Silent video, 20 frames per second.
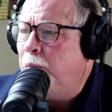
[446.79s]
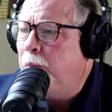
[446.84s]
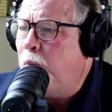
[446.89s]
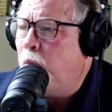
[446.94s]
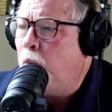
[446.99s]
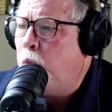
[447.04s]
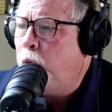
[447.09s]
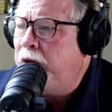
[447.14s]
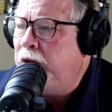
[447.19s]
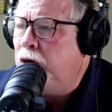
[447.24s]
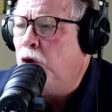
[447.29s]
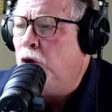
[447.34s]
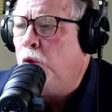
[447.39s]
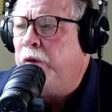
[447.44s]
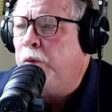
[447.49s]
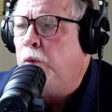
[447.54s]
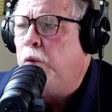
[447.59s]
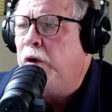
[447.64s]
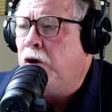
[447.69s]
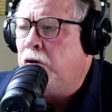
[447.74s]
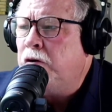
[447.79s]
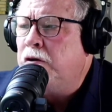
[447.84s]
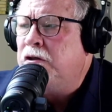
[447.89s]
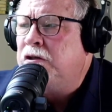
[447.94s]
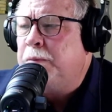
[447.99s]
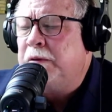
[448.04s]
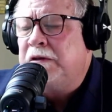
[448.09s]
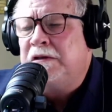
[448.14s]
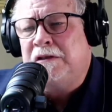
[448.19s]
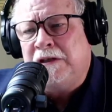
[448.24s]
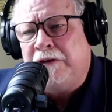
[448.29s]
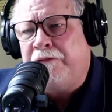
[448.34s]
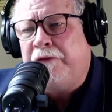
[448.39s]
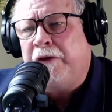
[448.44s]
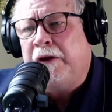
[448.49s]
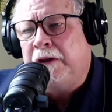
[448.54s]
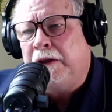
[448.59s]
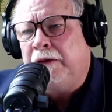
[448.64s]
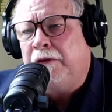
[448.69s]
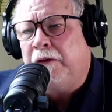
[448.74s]
we heard
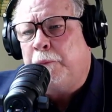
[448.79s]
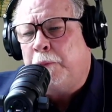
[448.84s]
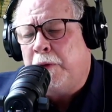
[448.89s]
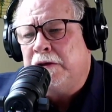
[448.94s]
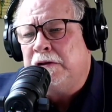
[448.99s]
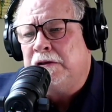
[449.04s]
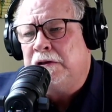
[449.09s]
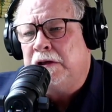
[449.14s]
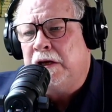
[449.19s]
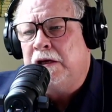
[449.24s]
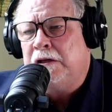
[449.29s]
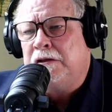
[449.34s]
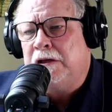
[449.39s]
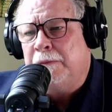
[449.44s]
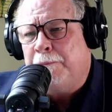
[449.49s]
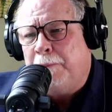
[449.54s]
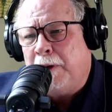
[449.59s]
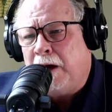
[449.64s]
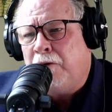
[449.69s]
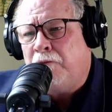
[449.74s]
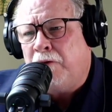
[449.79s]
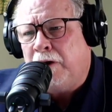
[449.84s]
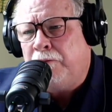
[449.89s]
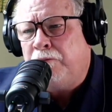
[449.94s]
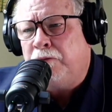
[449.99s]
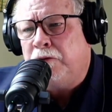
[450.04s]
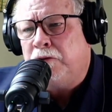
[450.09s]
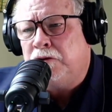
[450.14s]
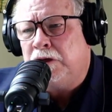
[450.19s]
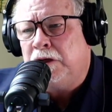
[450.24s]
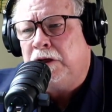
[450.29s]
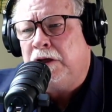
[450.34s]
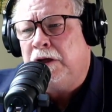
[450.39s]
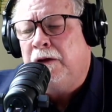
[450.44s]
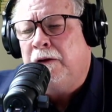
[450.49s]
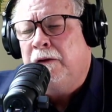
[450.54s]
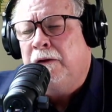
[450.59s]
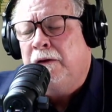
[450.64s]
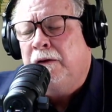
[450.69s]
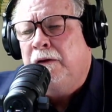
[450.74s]
specifically the presentation about refugee
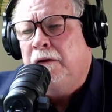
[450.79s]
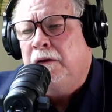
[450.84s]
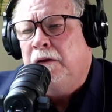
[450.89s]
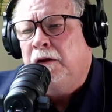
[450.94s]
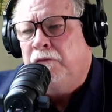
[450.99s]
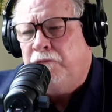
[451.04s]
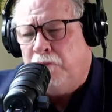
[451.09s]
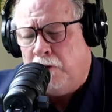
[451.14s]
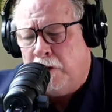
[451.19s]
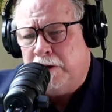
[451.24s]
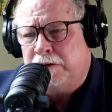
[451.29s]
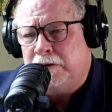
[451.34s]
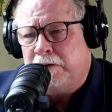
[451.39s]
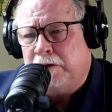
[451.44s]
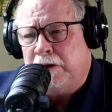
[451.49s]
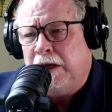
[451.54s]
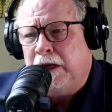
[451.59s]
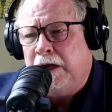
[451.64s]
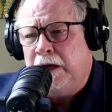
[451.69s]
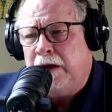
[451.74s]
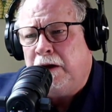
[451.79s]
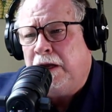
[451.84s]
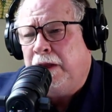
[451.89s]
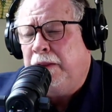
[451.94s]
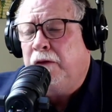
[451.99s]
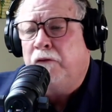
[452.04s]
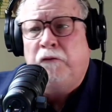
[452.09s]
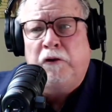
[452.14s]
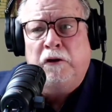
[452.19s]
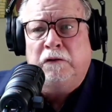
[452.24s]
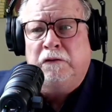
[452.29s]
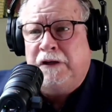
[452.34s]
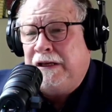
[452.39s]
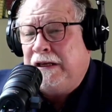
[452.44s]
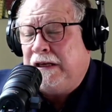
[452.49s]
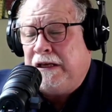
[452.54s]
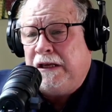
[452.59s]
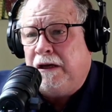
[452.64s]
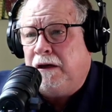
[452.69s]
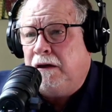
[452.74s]
foster care and the real
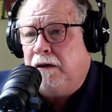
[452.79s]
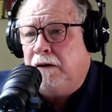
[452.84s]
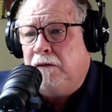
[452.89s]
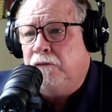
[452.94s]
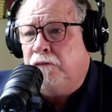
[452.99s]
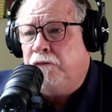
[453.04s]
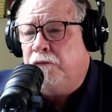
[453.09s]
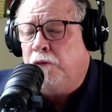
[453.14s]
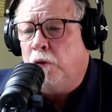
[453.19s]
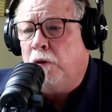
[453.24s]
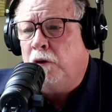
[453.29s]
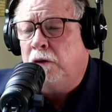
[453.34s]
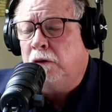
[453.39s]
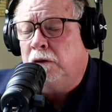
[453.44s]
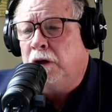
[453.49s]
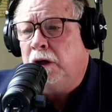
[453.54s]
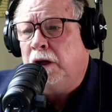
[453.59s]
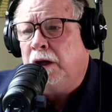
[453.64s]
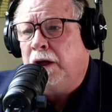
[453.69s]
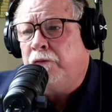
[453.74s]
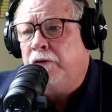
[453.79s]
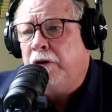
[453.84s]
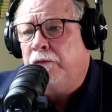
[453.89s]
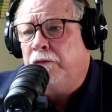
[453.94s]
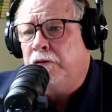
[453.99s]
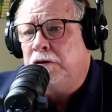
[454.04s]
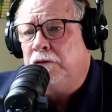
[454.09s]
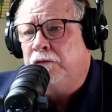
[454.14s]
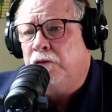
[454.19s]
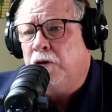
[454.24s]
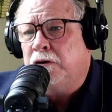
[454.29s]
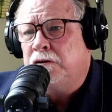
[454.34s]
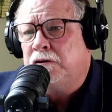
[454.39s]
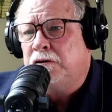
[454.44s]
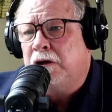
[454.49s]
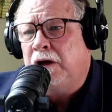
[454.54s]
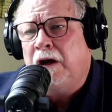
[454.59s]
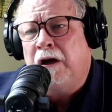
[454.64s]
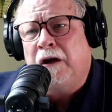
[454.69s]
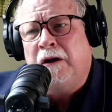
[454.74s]
need for refugee
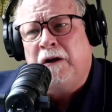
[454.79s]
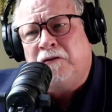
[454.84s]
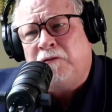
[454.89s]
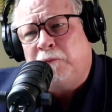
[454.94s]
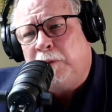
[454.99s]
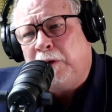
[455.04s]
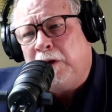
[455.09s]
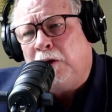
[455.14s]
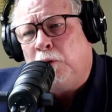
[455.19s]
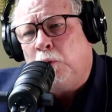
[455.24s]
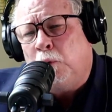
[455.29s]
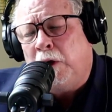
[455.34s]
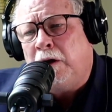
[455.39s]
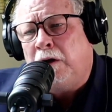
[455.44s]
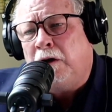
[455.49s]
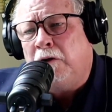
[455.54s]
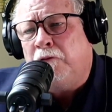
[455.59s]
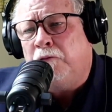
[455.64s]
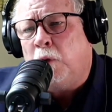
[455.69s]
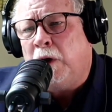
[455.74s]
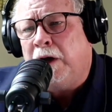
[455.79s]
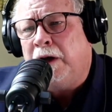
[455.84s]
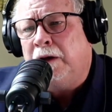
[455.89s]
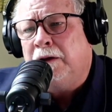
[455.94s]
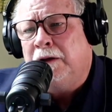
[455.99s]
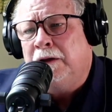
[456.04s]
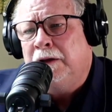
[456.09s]
foster care, and just being aware of what